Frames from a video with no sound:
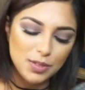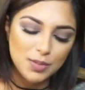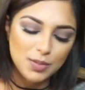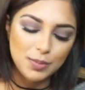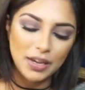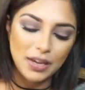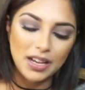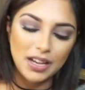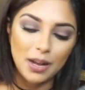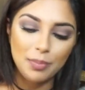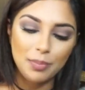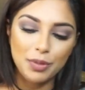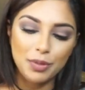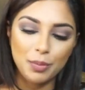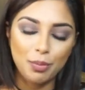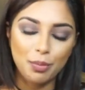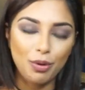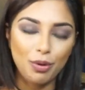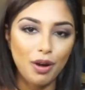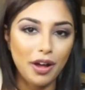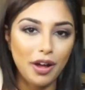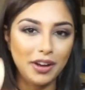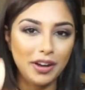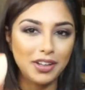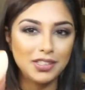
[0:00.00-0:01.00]
pick up the
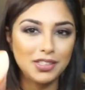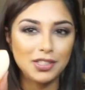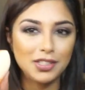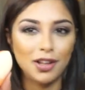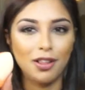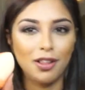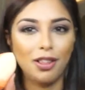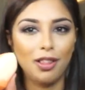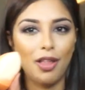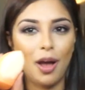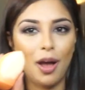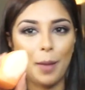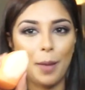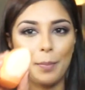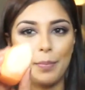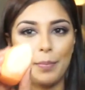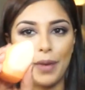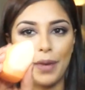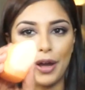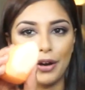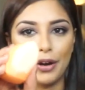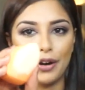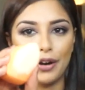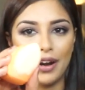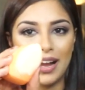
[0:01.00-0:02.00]
product a lot
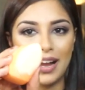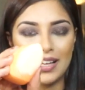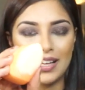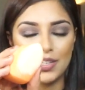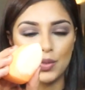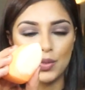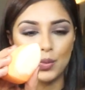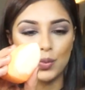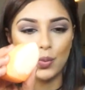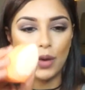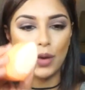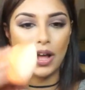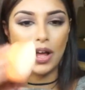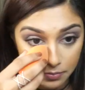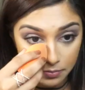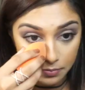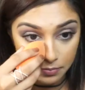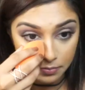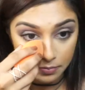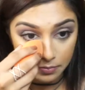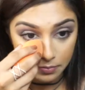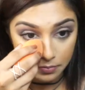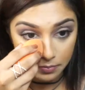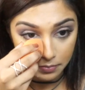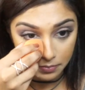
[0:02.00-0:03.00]
better as well.
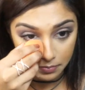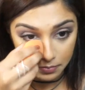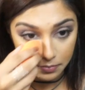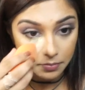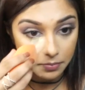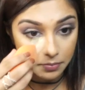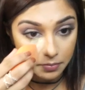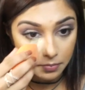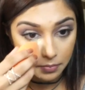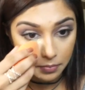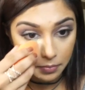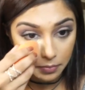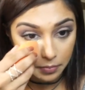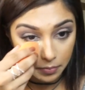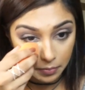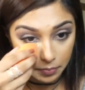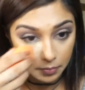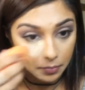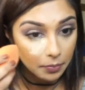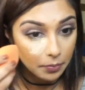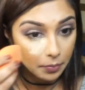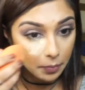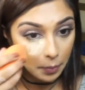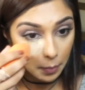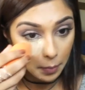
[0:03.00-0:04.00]
Just going to
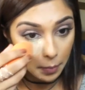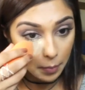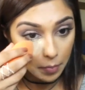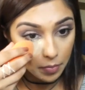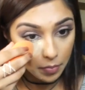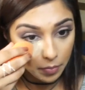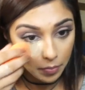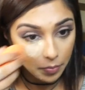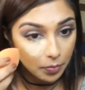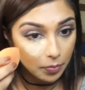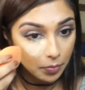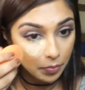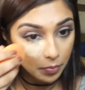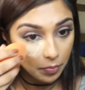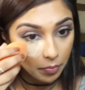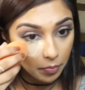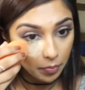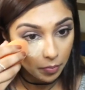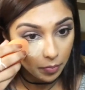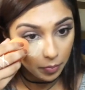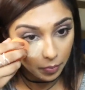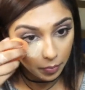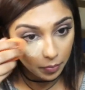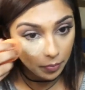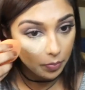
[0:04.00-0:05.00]
kind of stamp the
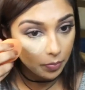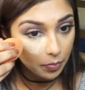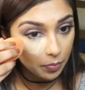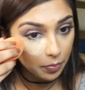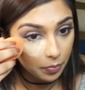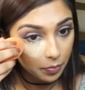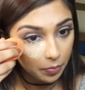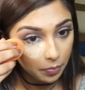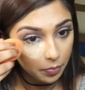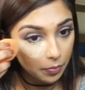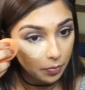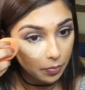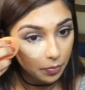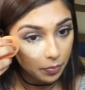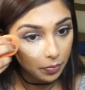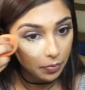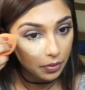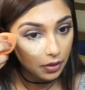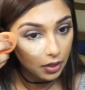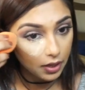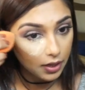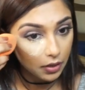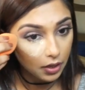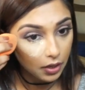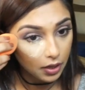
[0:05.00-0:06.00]
product under my
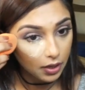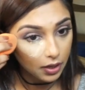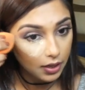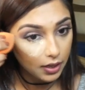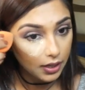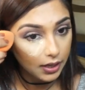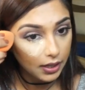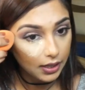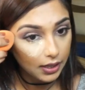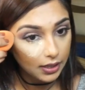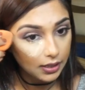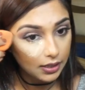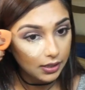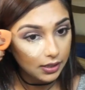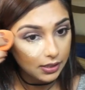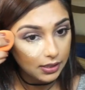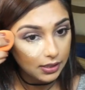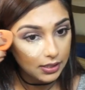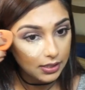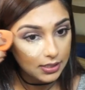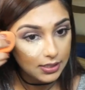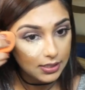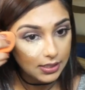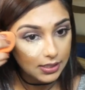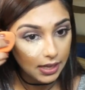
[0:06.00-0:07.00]
eyes in
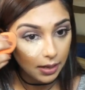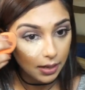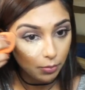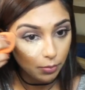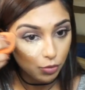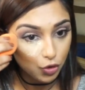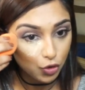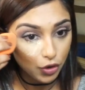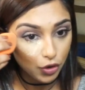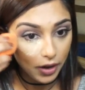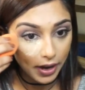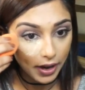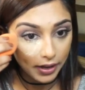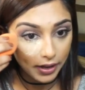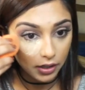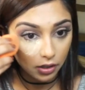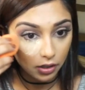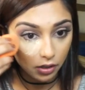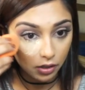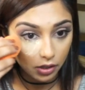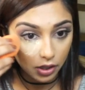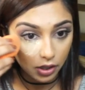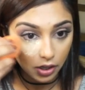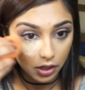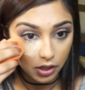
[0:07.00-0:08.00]
the same
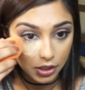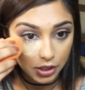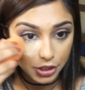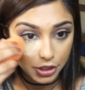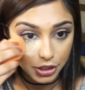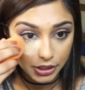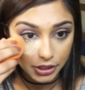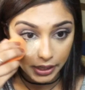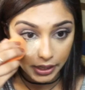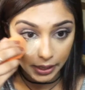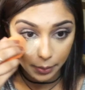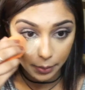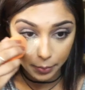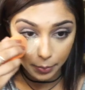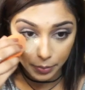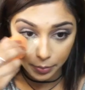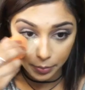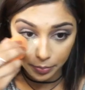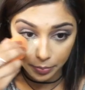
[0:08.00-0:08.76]
triangular shape.